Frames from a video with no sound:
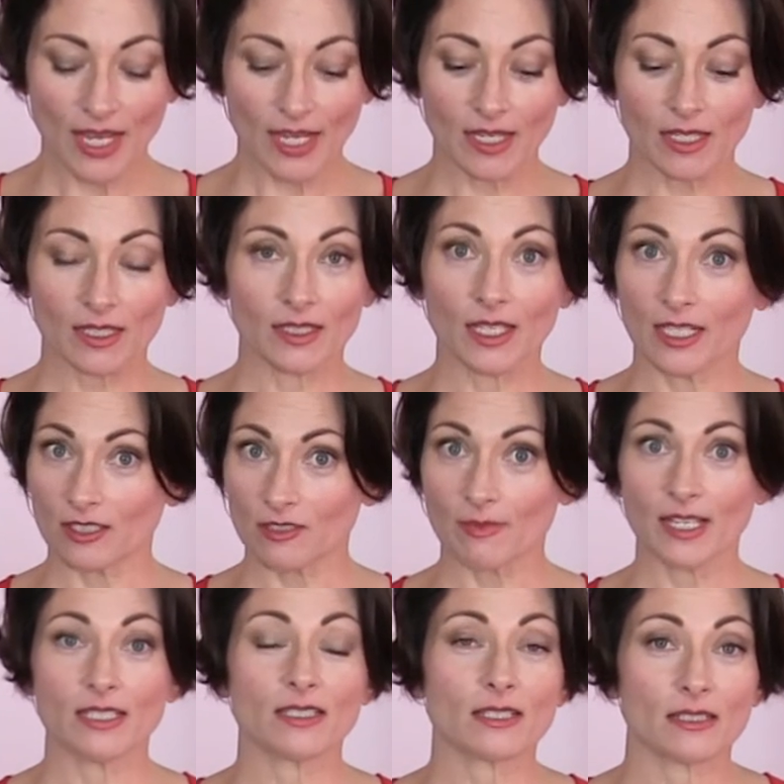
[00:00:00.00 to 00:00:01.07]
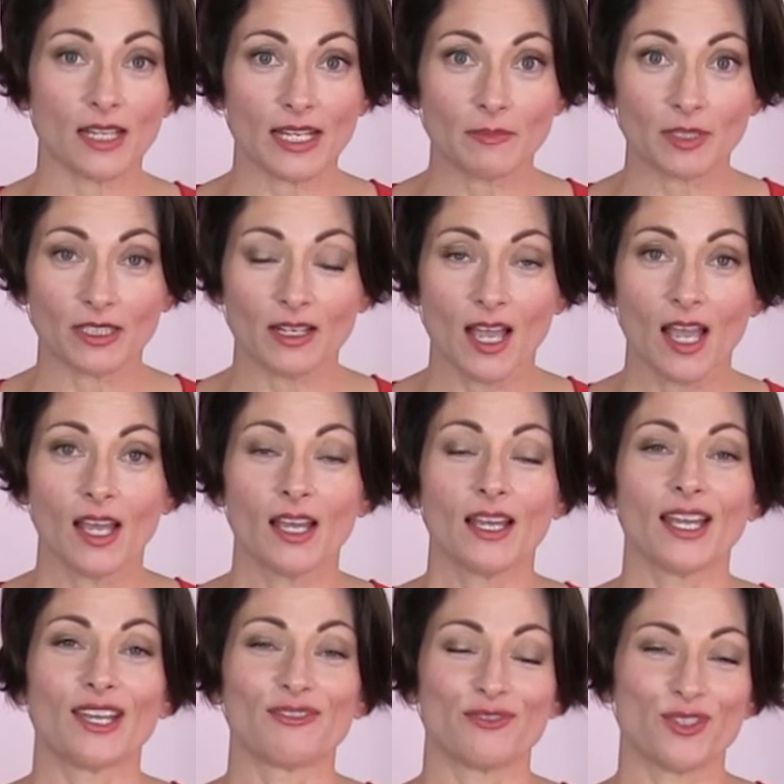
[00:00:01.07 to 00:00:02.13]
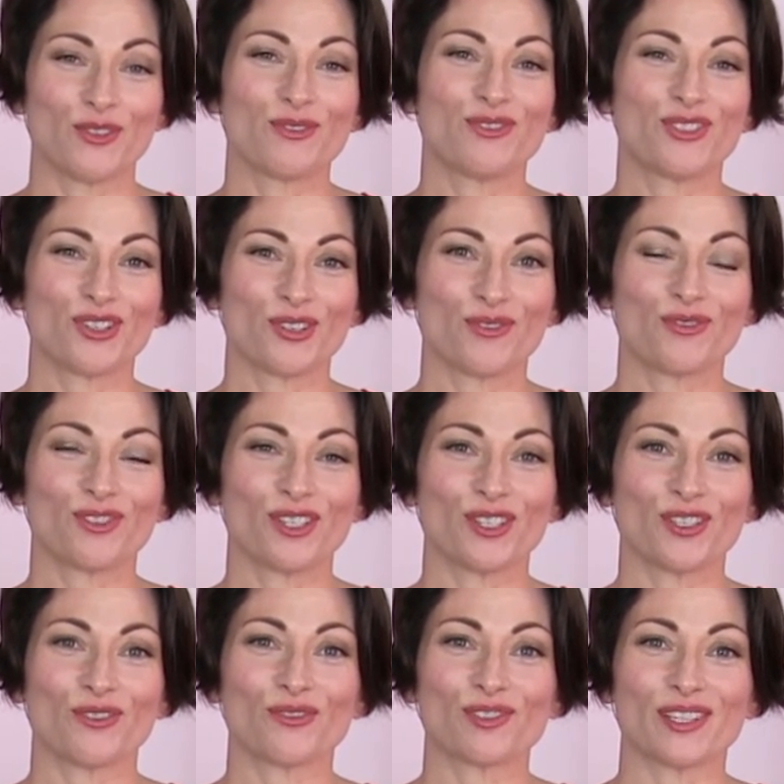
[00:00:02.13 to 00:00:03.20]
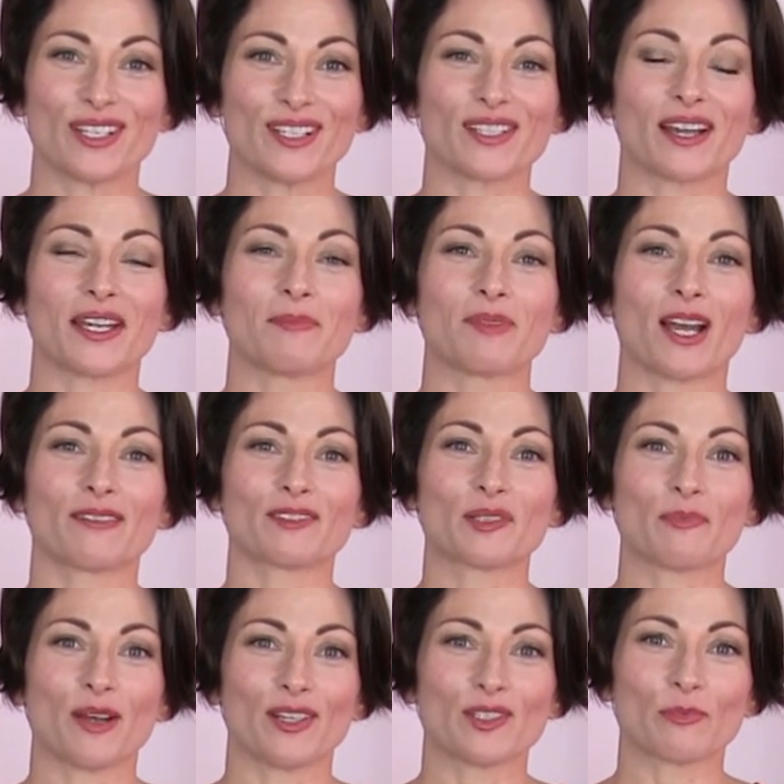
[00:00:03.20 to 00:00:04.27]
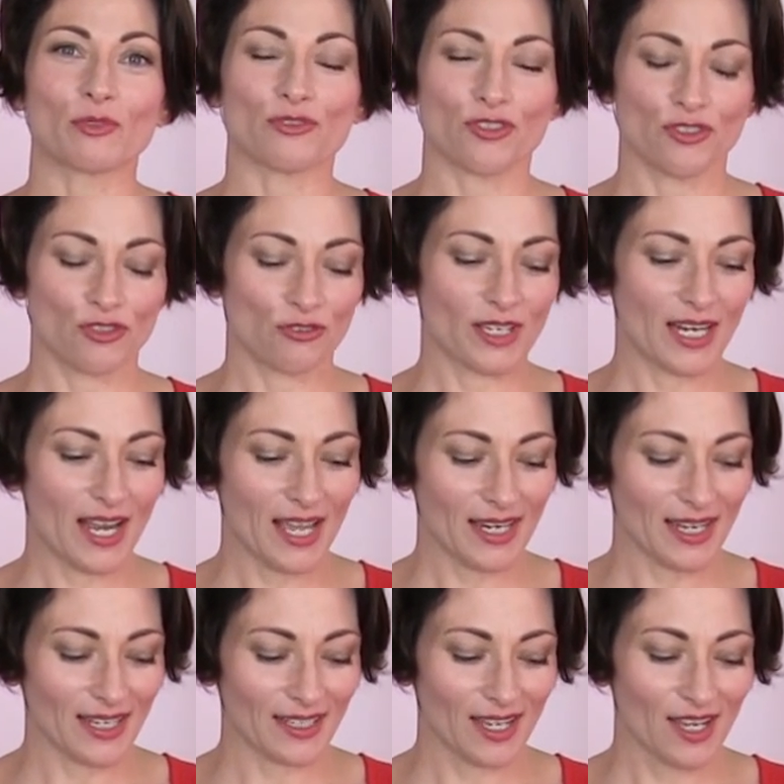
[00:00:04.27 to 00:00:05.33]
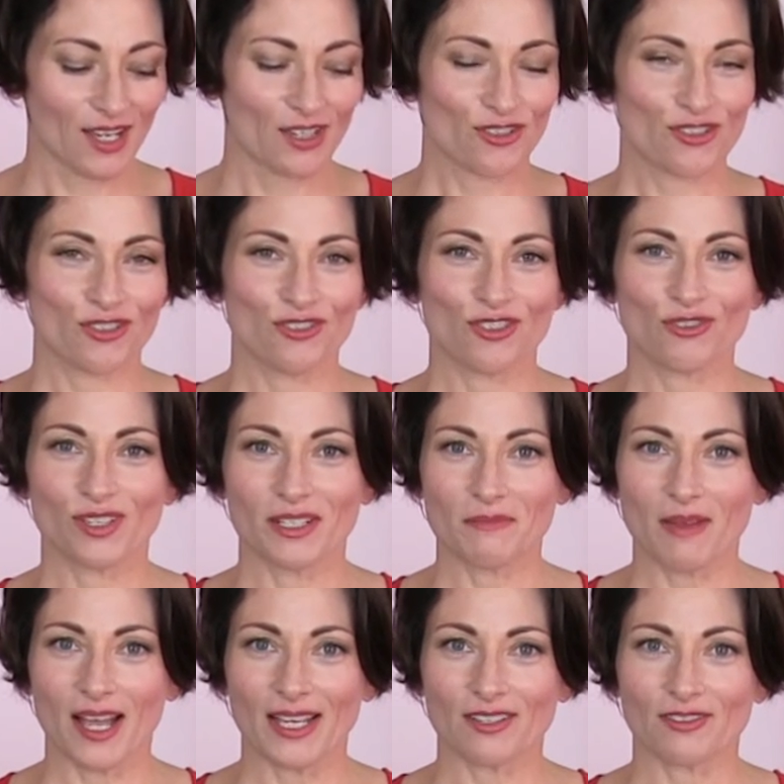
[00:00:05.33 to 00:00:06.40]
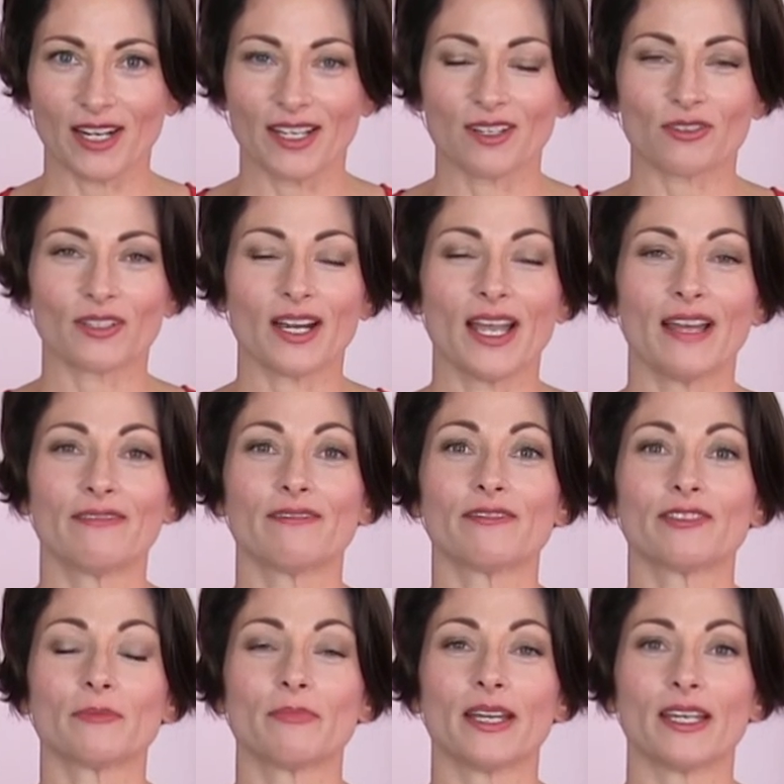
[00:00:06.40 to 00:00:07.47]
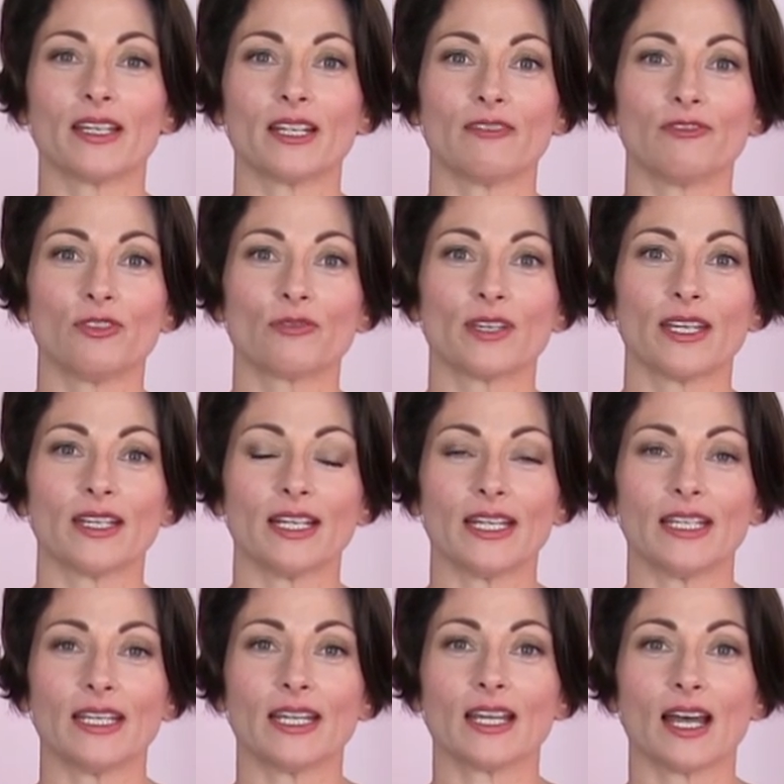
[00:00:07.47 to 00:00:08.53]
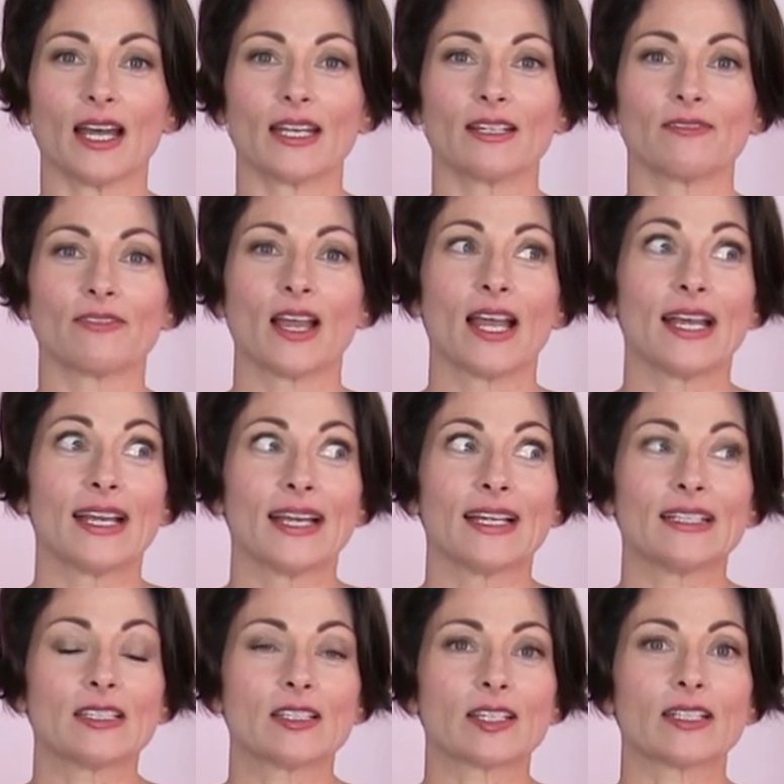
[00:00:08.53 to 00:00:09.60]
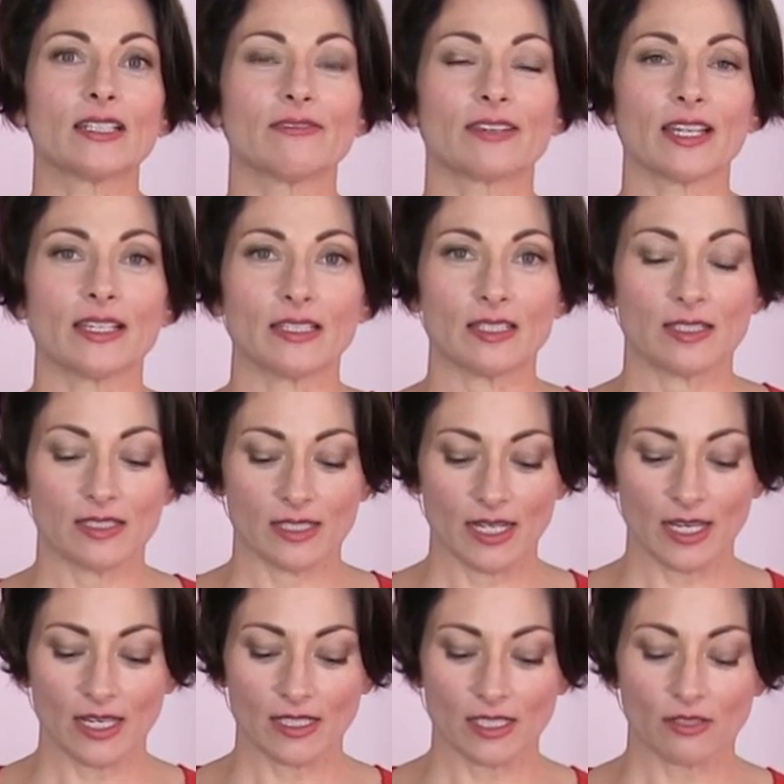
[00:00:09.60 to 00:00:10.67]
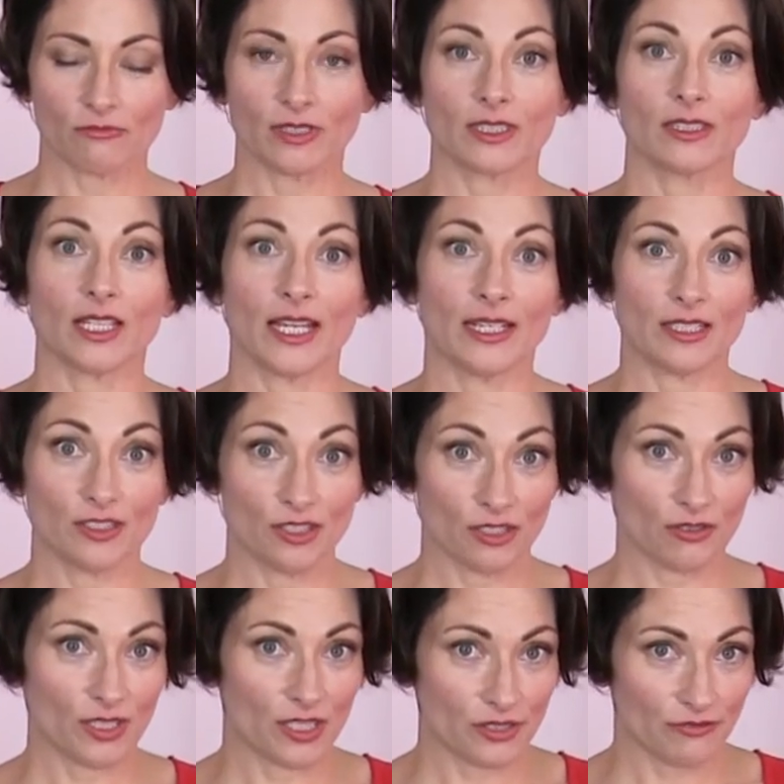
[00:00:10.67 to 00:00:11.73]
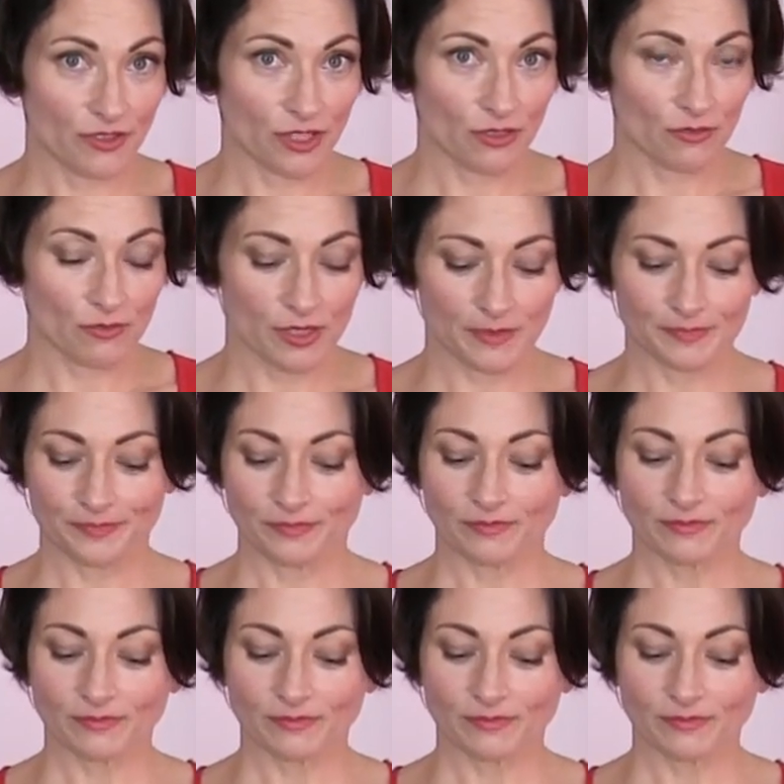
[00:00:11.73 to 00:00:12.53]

And here's my disclaimer. If you choose to use these, I am not responsible. Should you get a headache, should you get a migraine, or heaven forbid if you get any kind of significant disease related to these fumes.